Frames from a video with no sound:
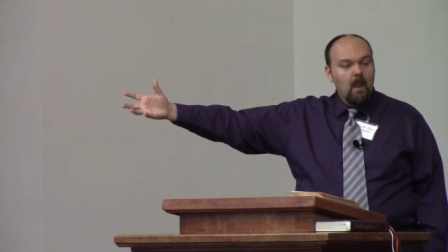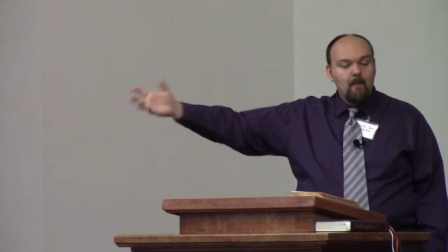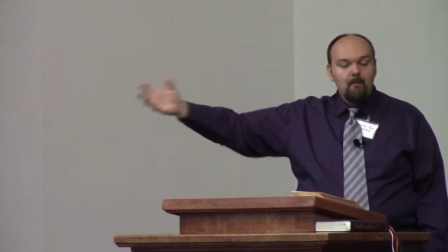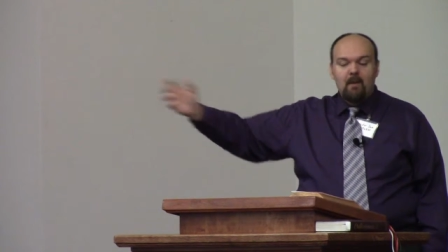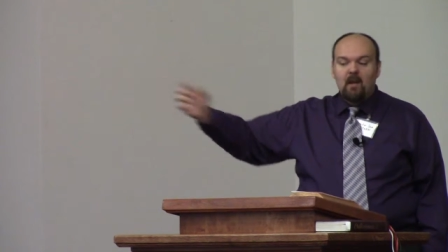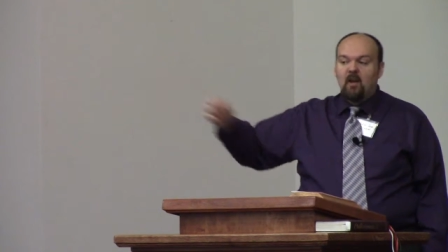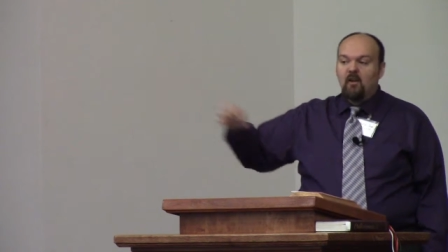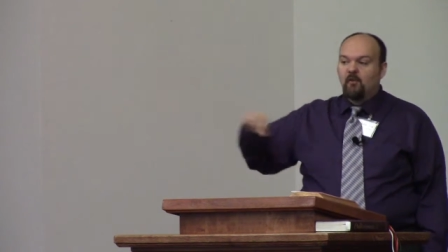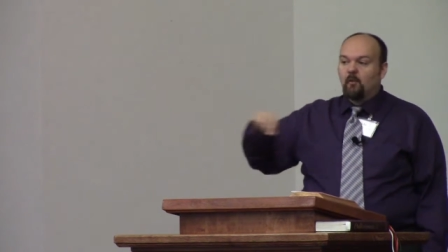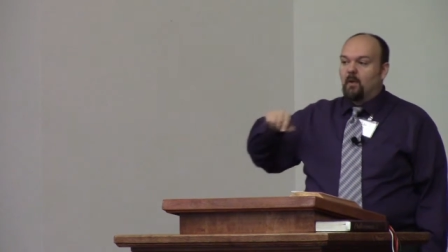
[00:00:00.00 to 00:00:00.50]

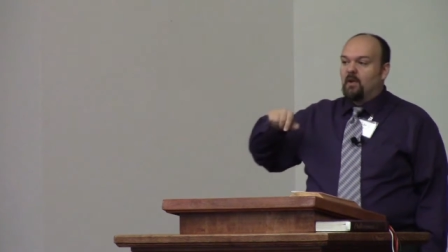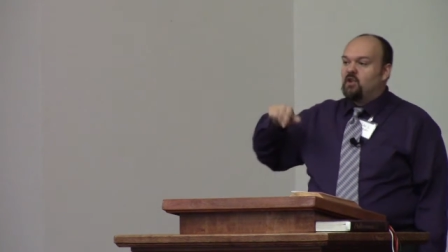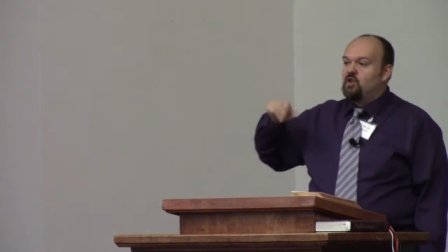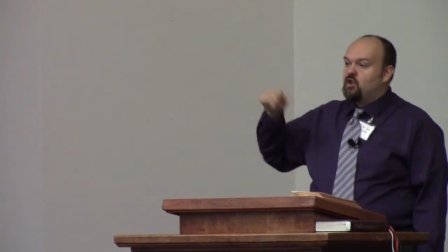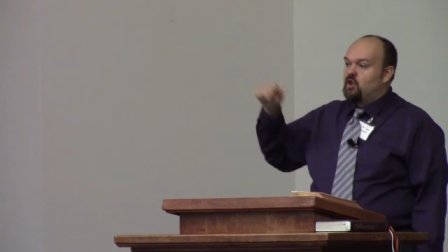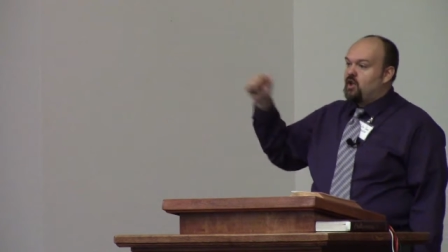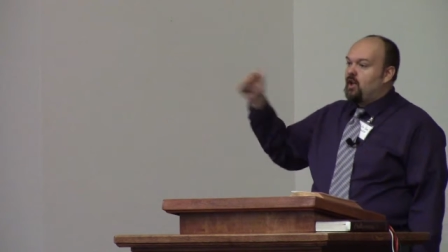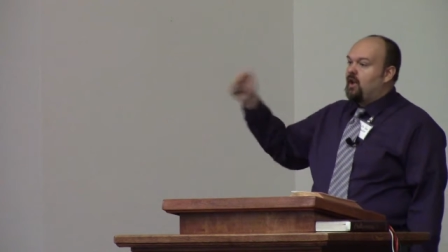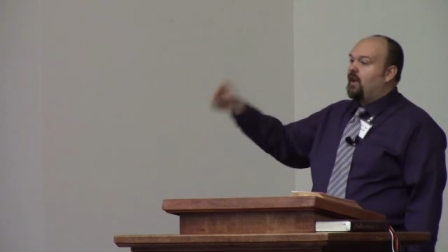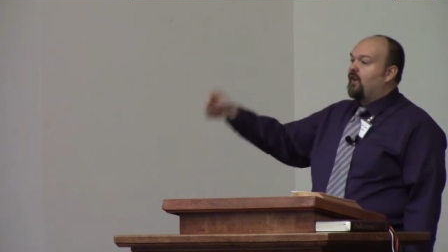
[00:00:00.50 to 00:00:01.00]
Because when
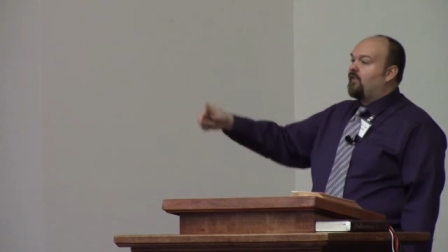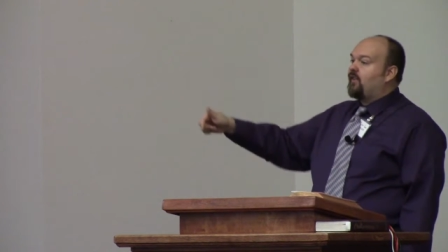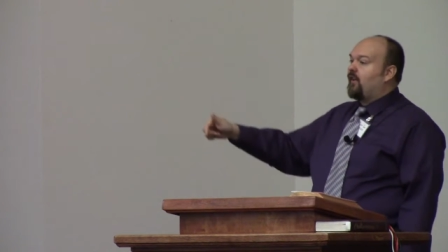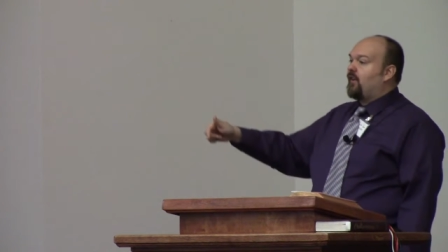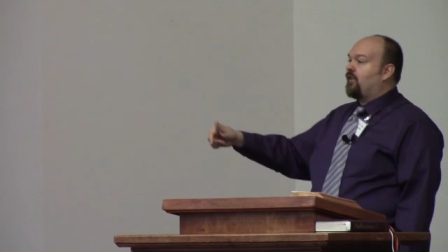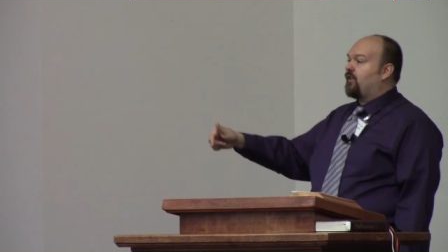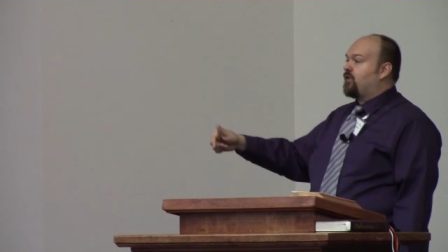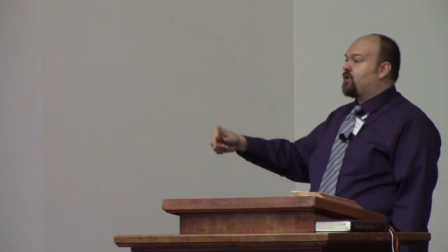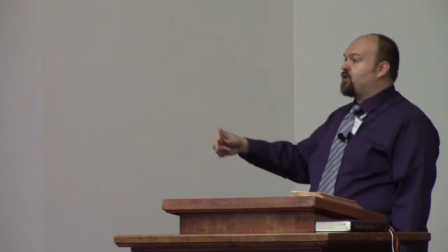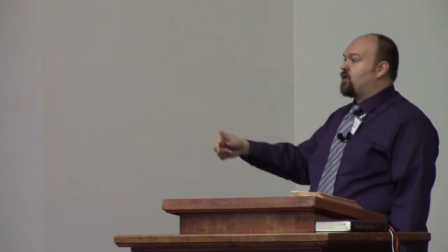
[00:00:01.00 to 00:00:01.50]

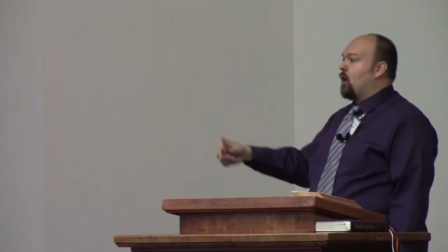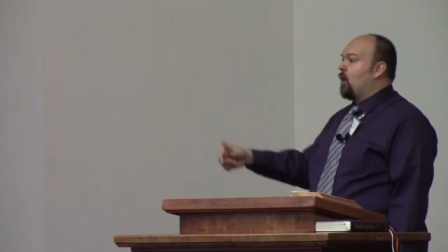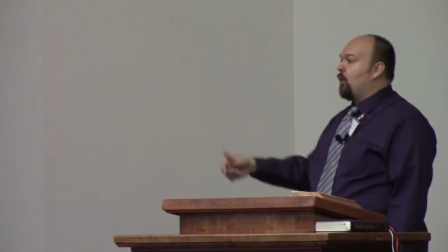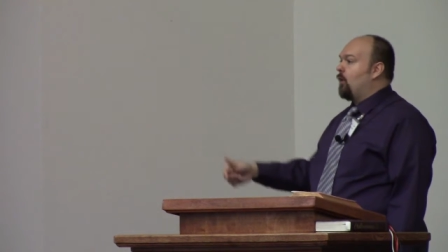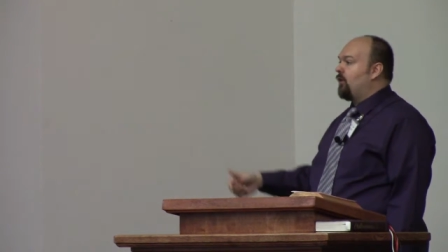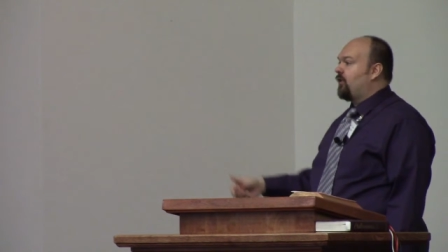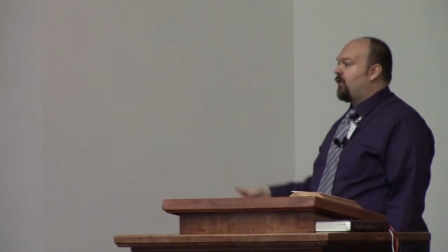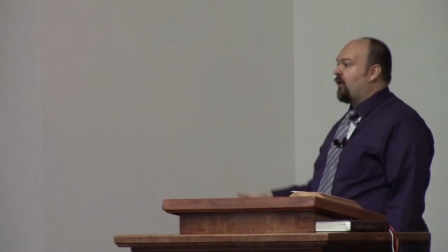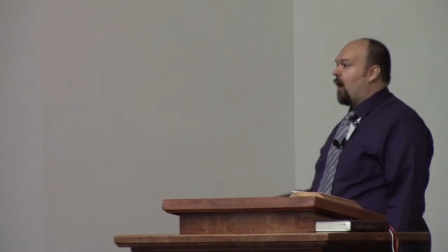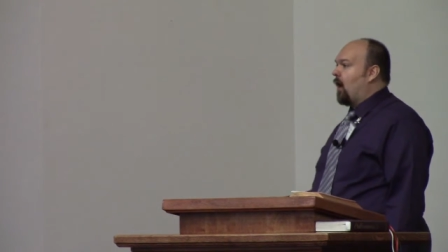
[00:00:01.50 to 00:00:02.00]
Jesus
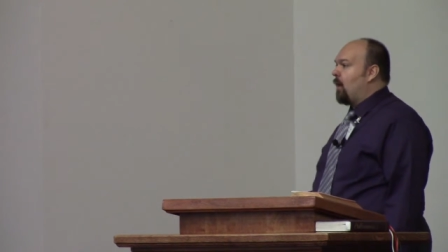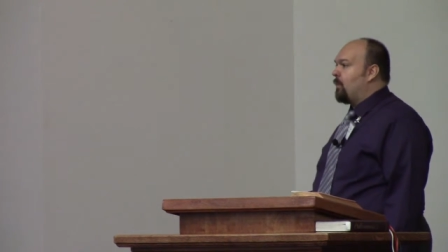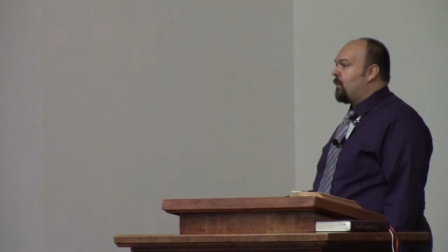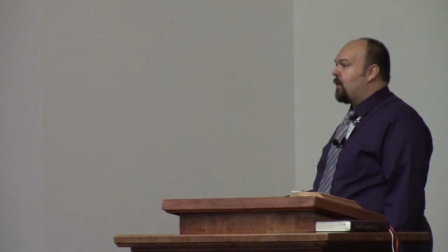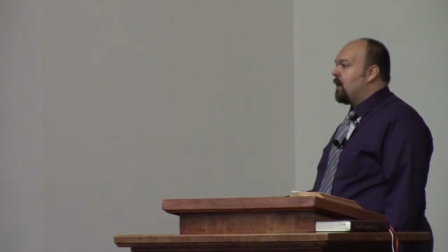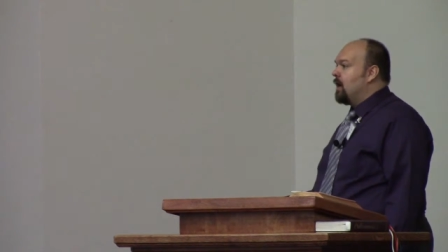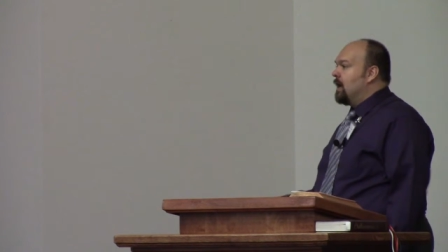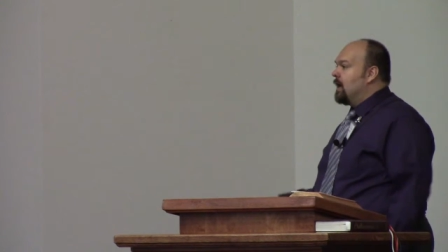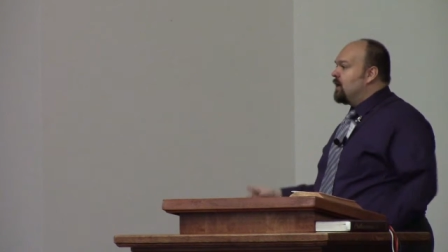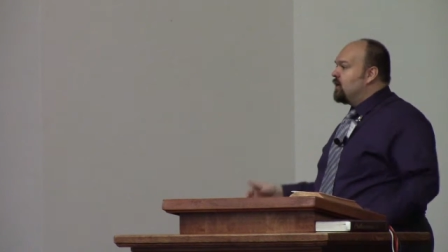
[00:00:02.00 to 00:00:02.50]
shows
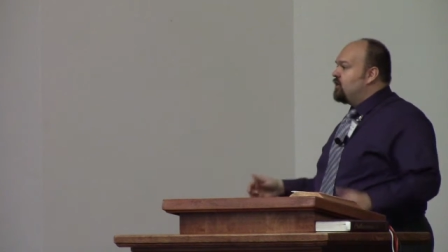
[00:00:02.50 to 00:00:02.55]
up,